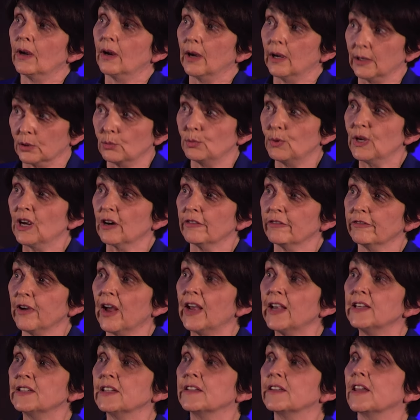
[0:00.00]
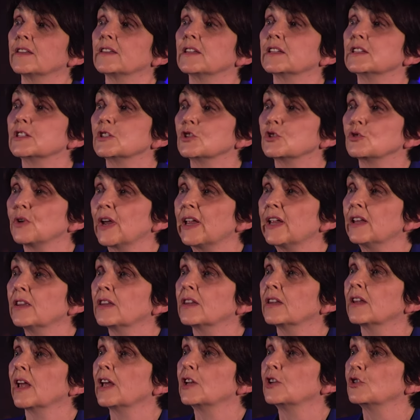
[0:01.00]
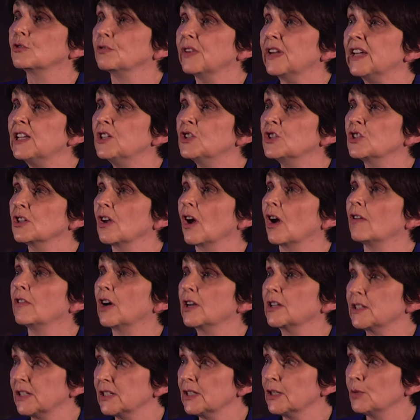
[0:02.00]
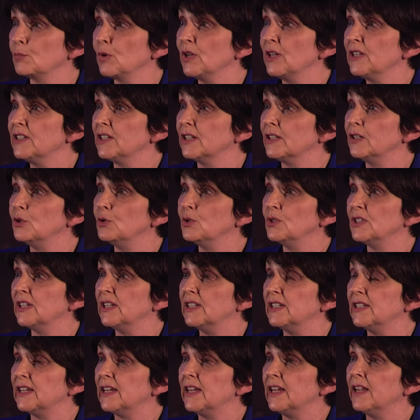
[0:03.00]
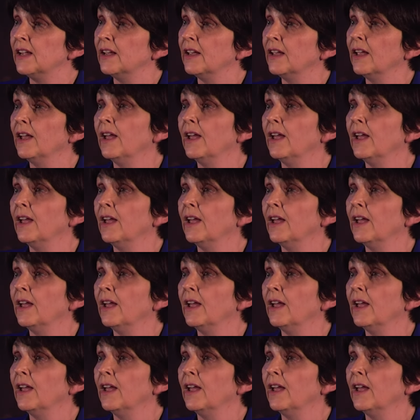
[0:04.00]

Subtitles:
And we are finding that the strength and reach of our disciplines in UCD